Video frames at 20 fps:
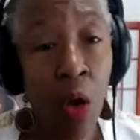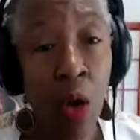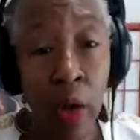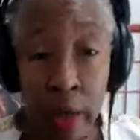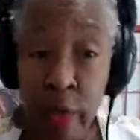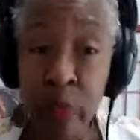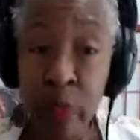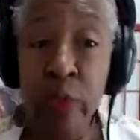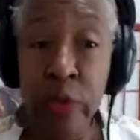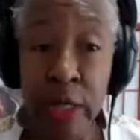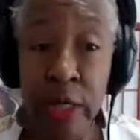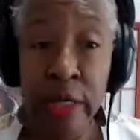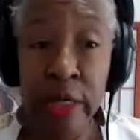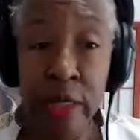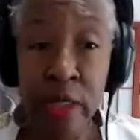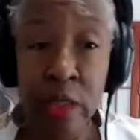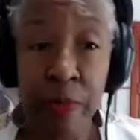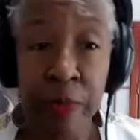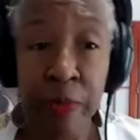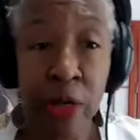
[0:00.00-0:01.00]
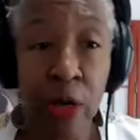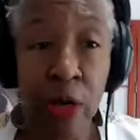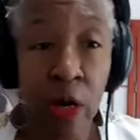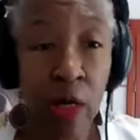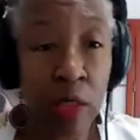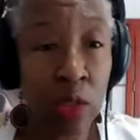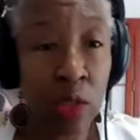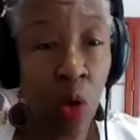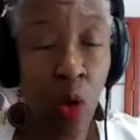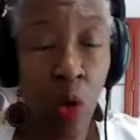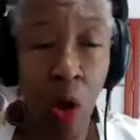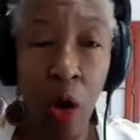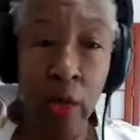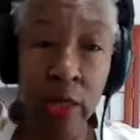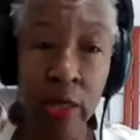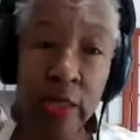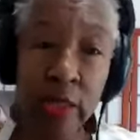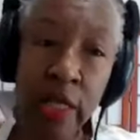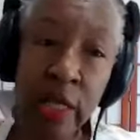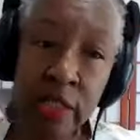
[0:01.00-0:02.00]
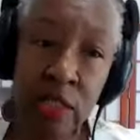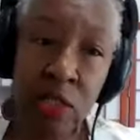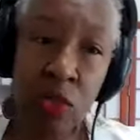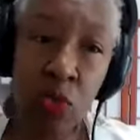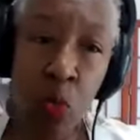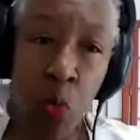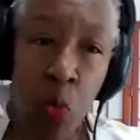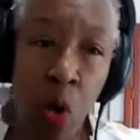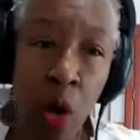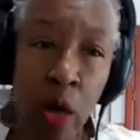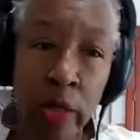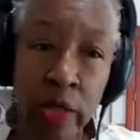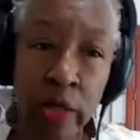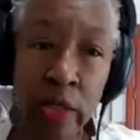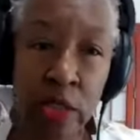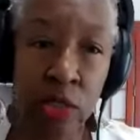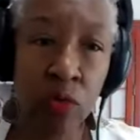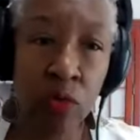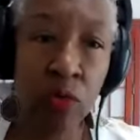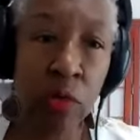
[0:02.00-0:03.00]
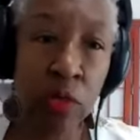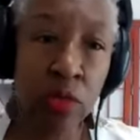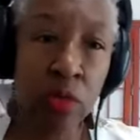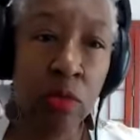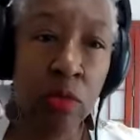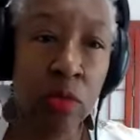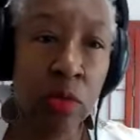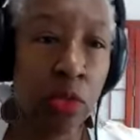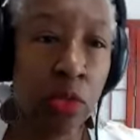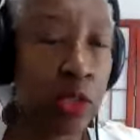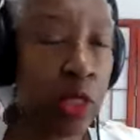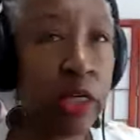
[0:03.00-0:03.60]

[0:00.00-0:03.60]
It really is, because all it takes is one disgruntled,